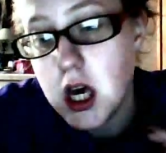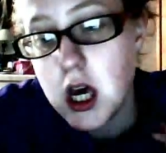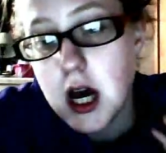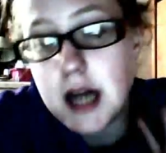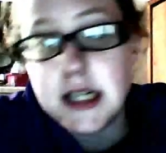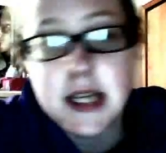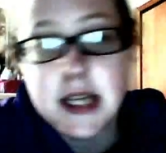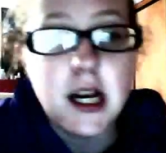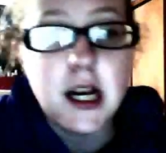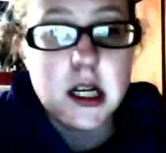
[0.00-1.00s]
it
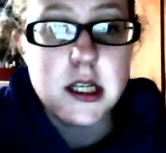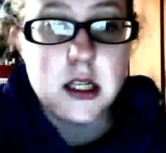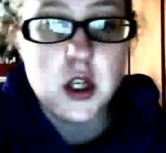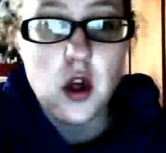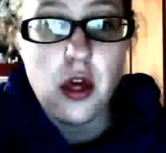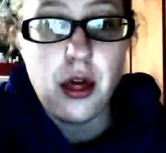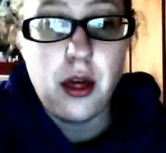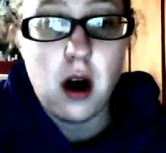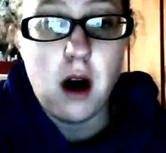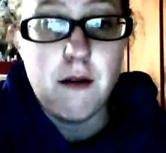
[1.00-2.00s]
takes the
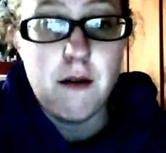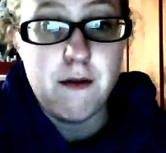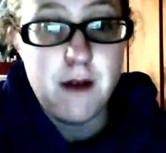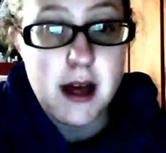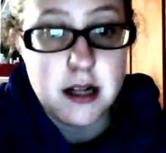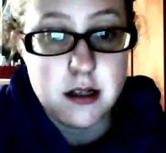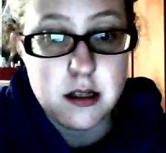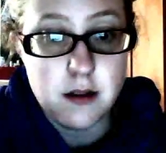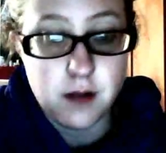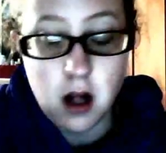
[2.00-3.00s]
event
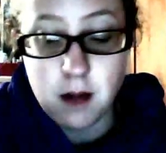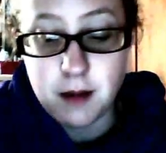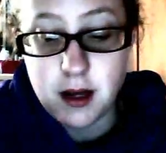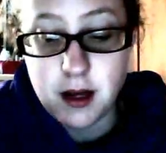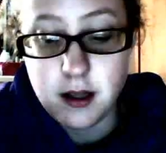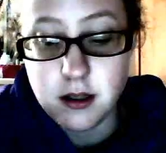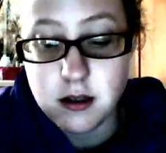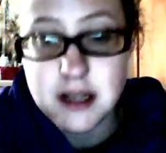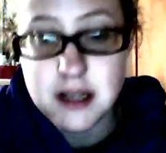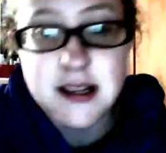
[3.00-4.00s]
of Columbine.
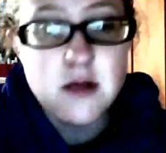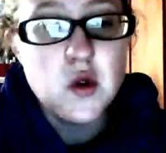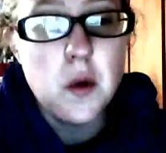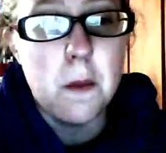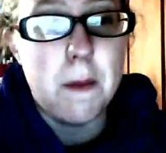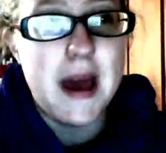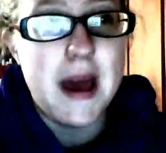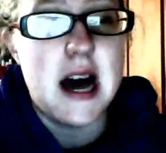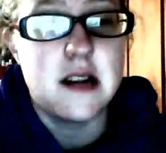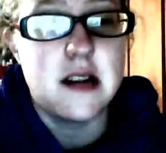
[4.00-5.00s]
That sounds so bad
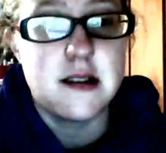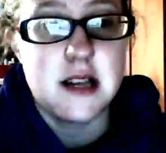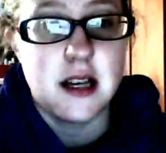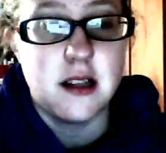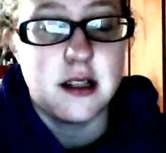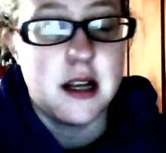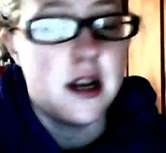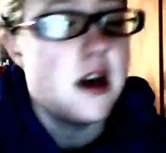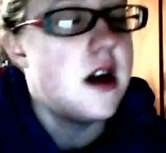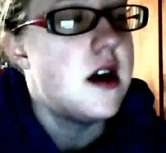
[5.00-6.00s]
saying it like
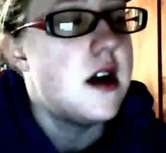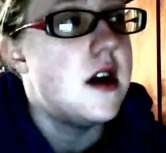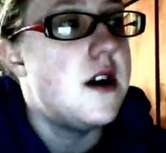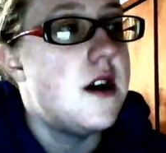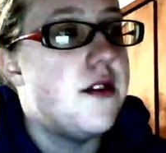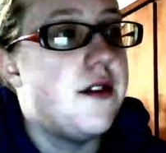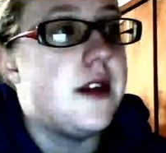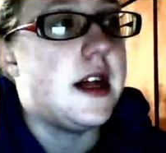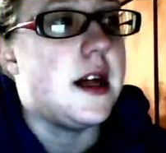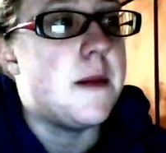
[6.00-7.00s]
that.
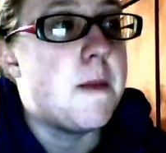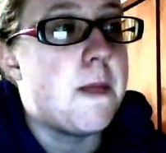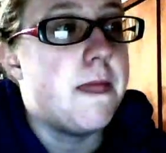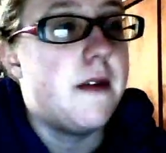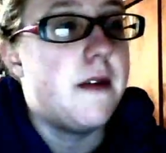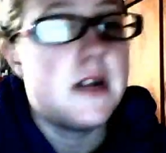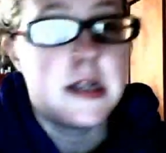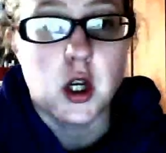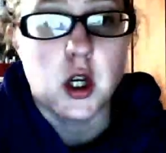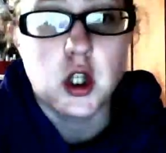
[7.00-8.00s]
The events that
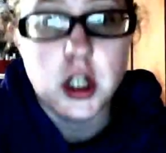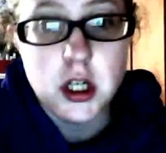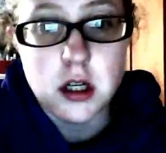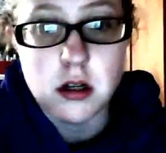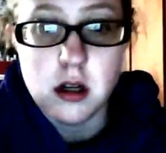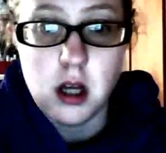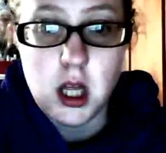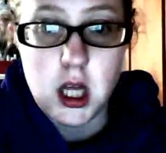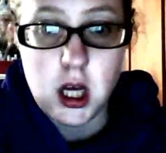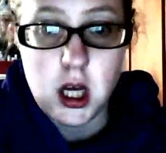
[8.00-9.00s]
occurred
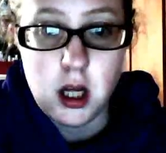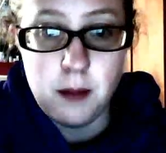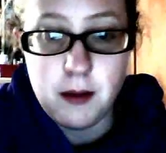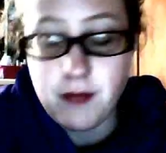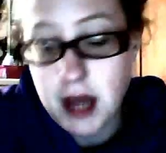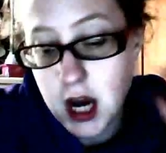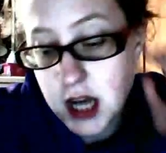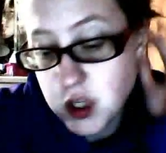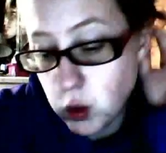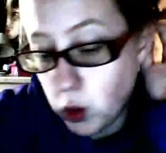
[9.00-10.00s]
at that high
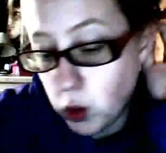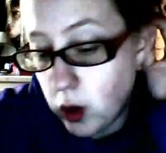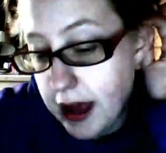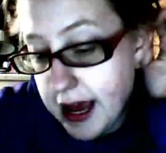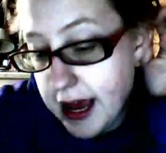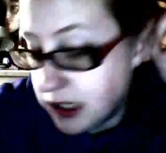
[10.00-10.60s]
school, and